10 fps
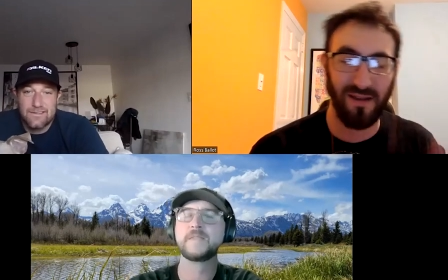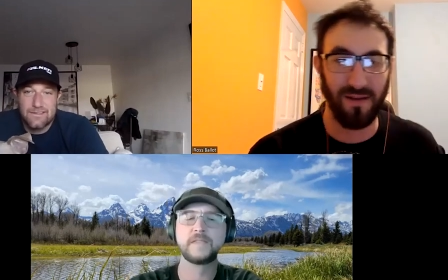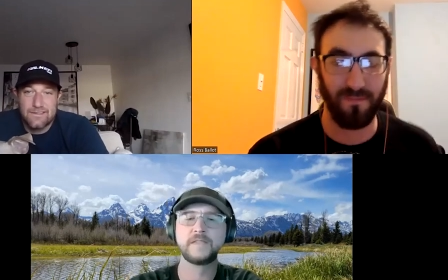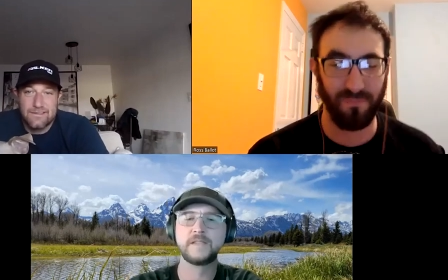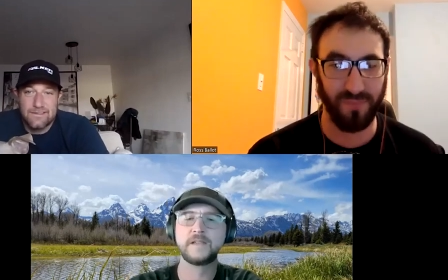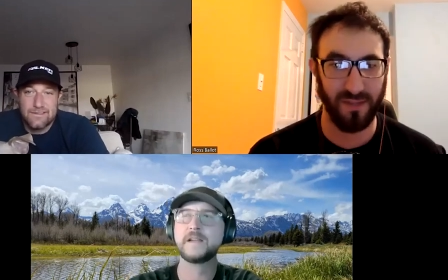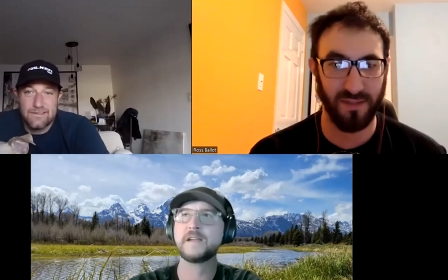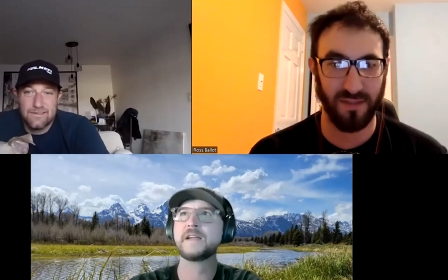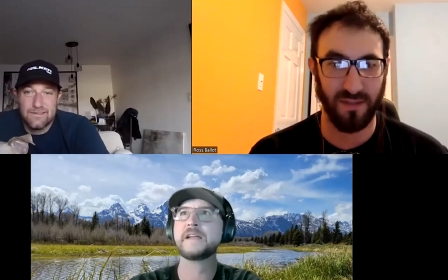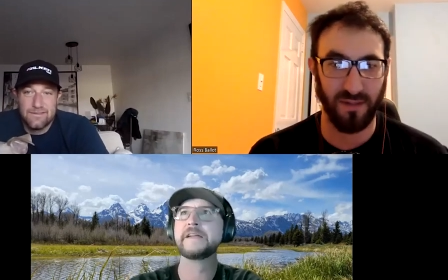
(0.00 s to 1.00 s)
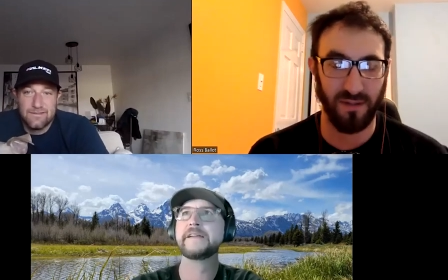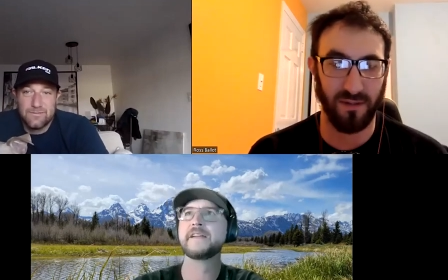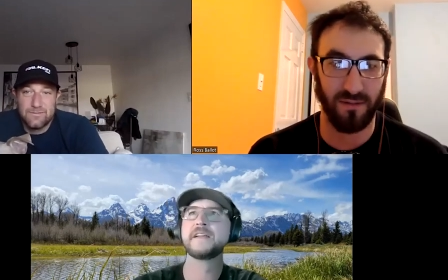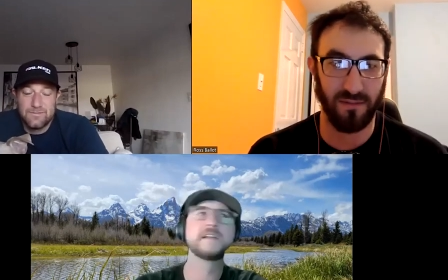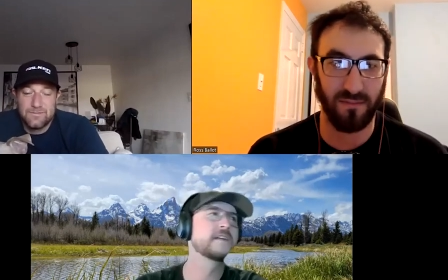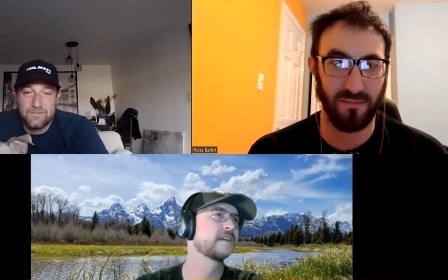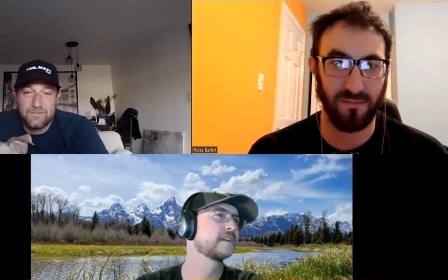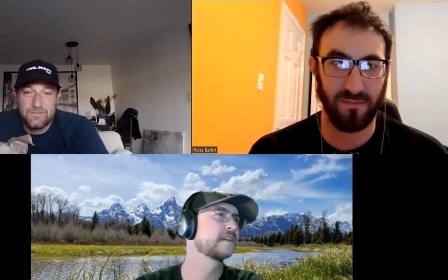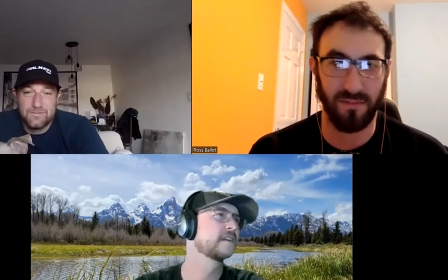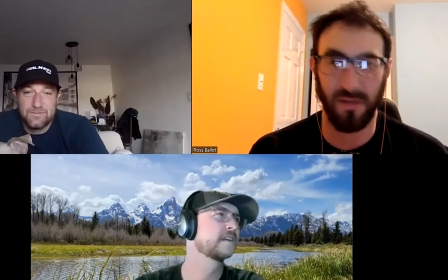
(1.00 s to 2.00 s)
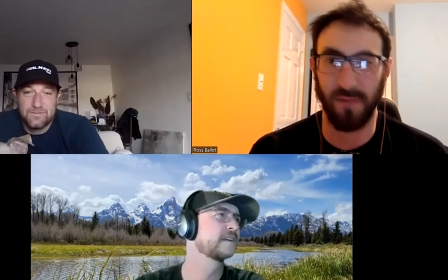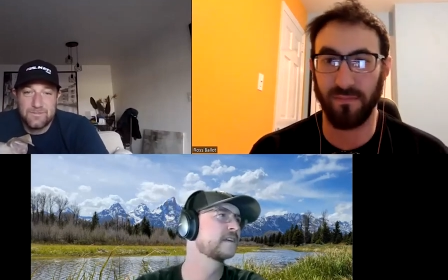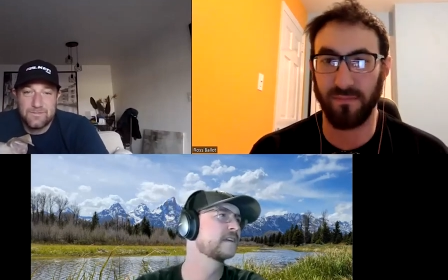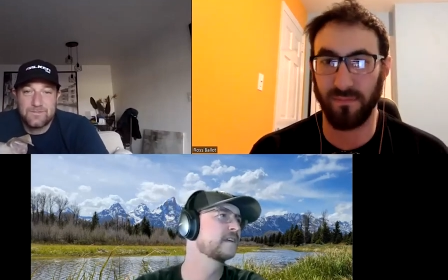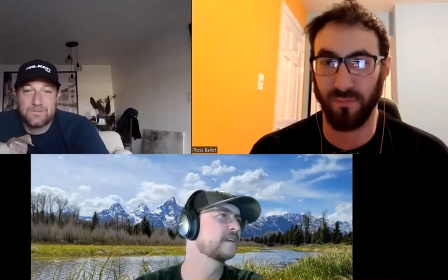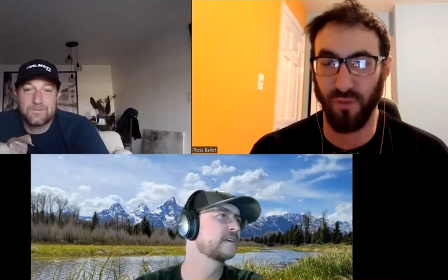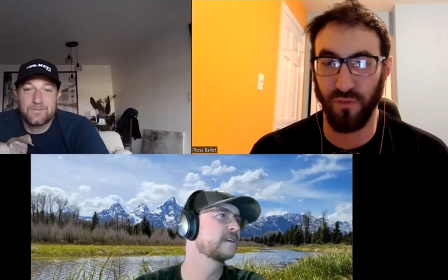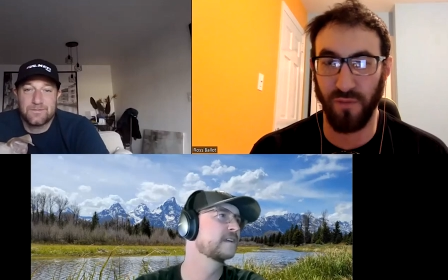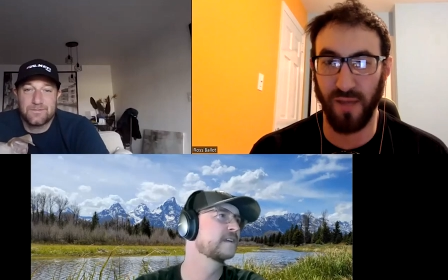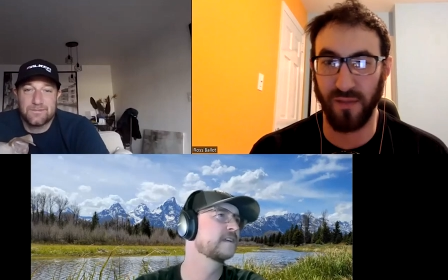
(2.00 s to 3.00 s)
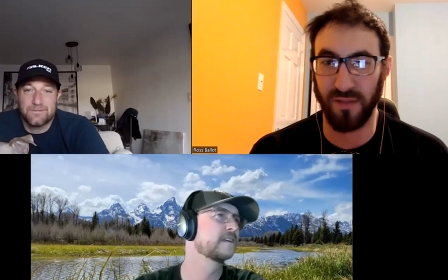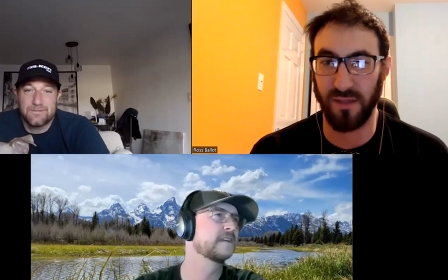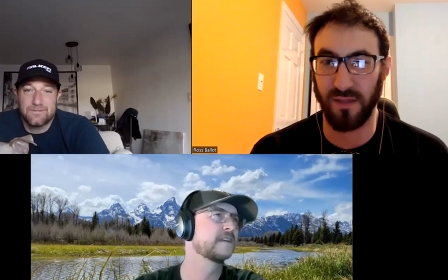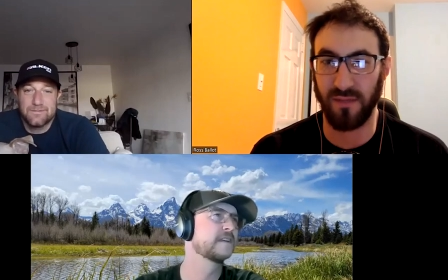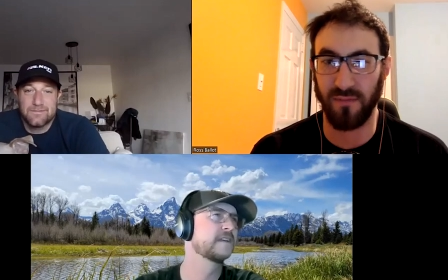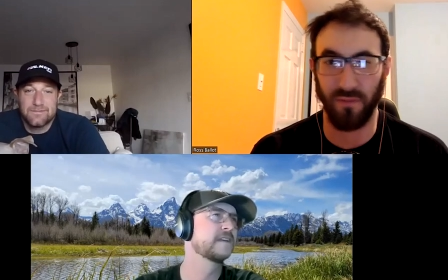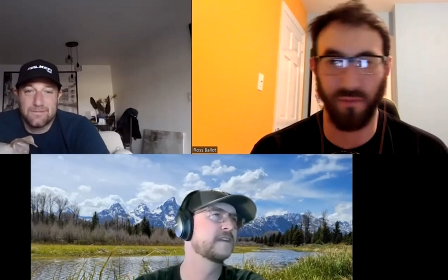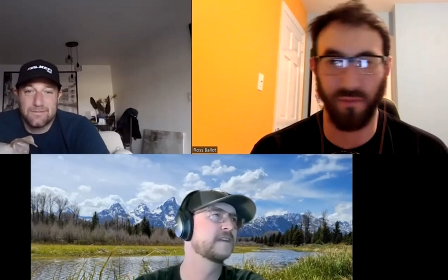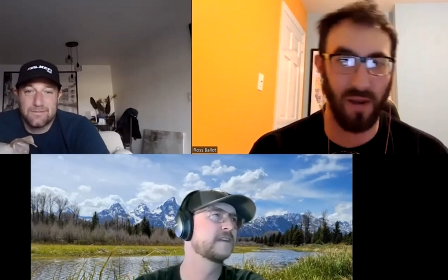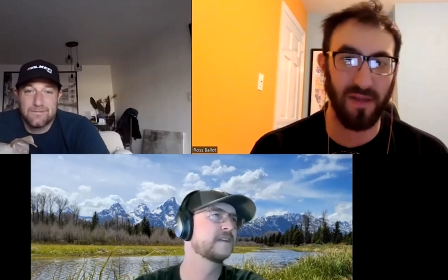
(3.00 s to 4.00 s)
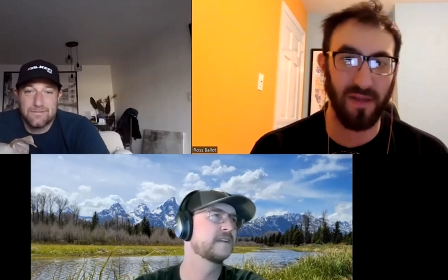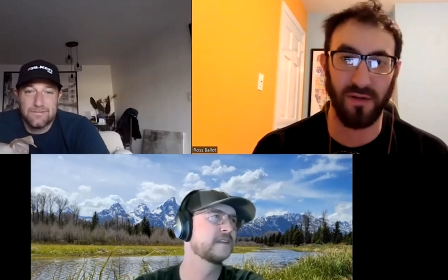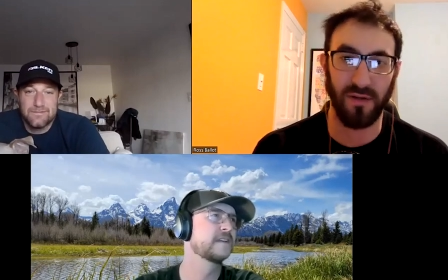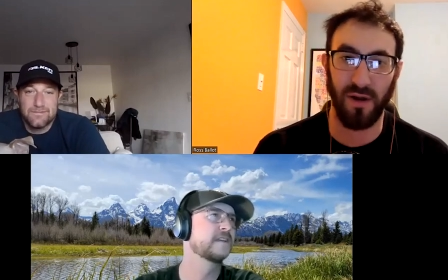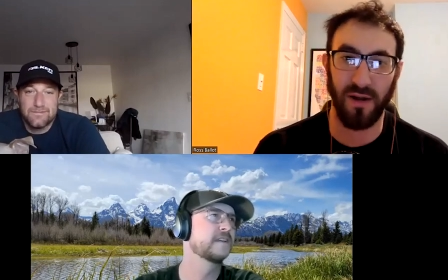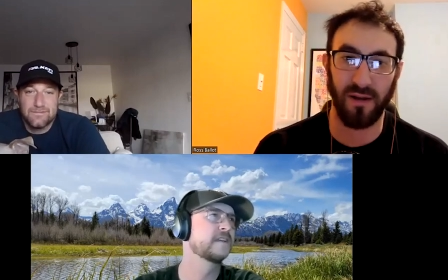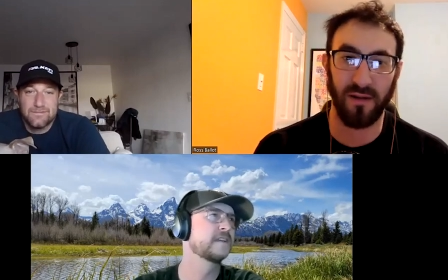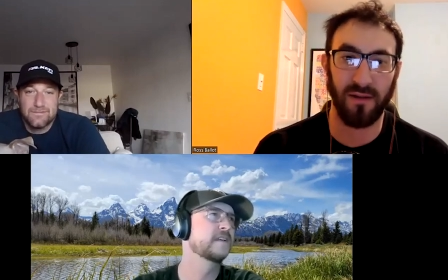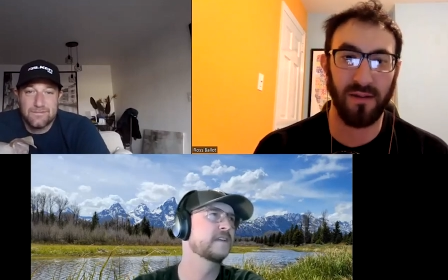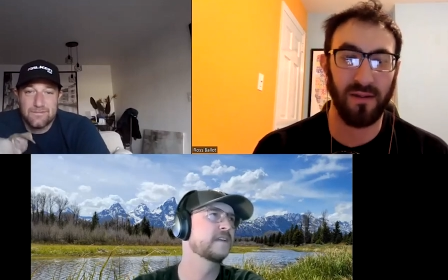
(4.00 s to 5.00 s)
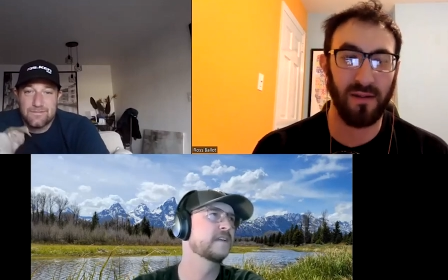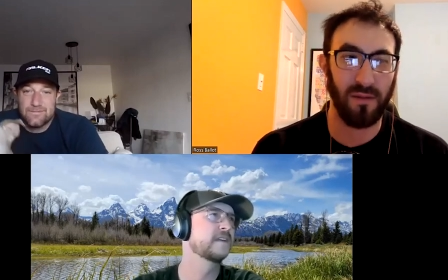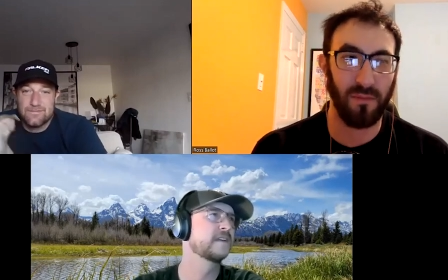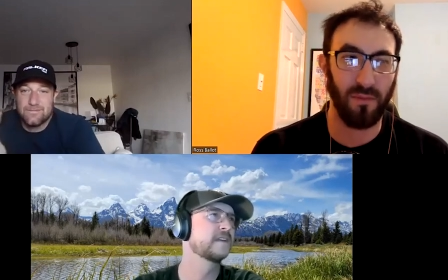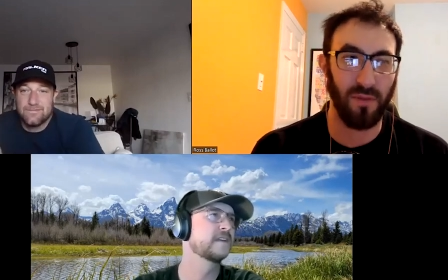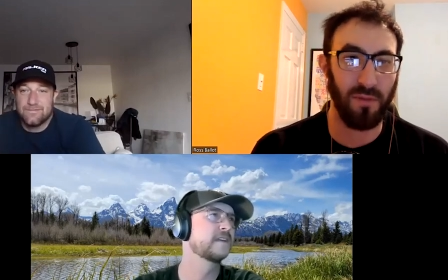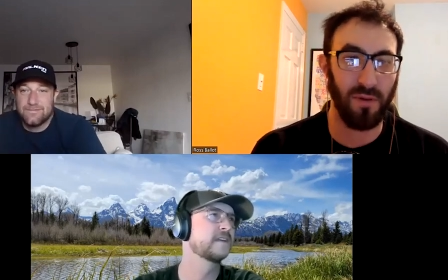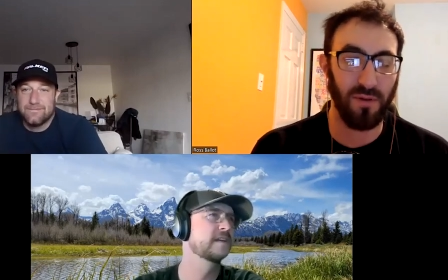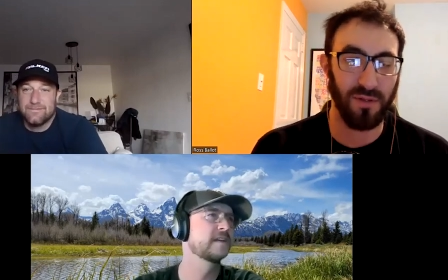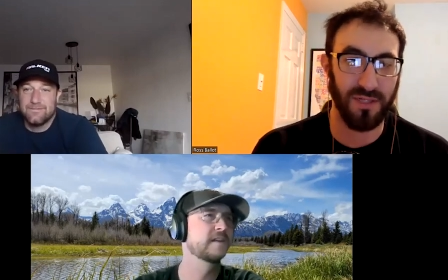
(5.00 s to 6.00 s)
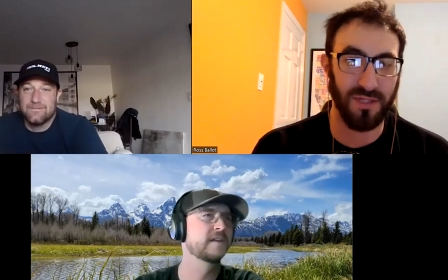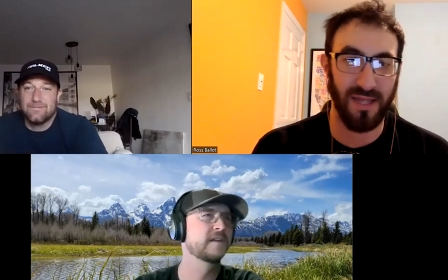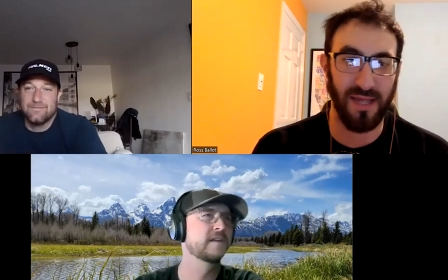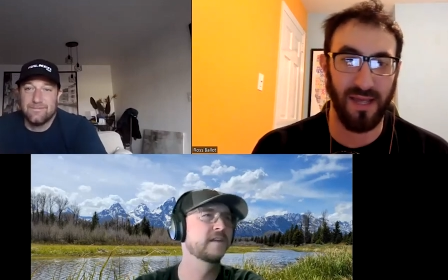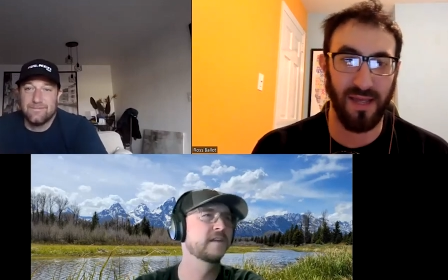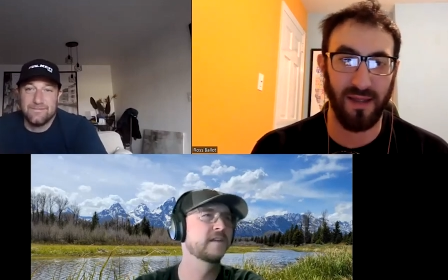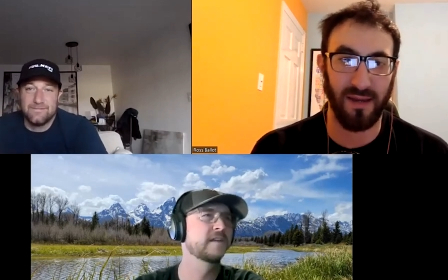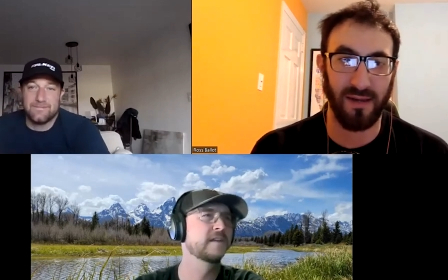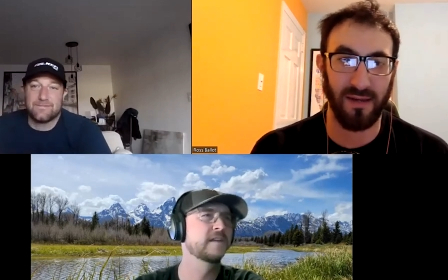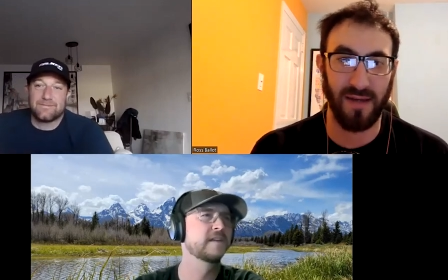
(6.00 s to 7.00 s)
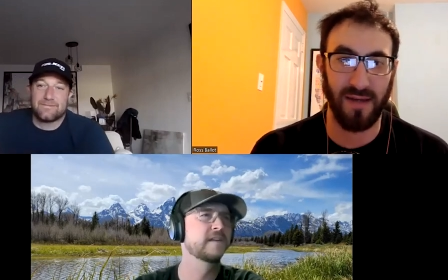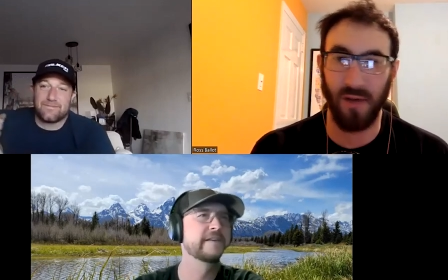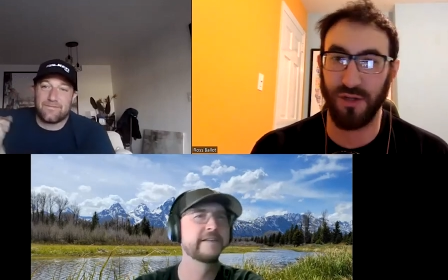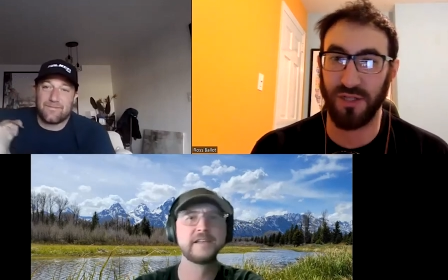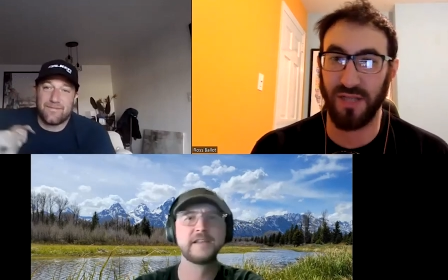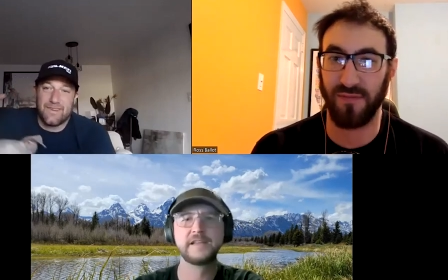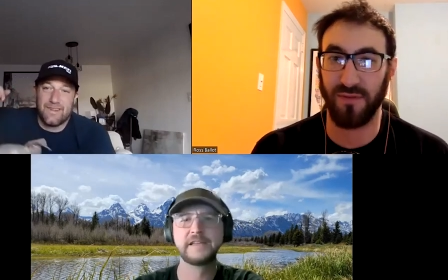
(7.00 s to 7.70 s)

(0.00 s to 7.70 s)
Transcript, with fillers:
Speaker 1: Um, it's a you know roof mounted, roof rack mounted awning with poles, and now I just have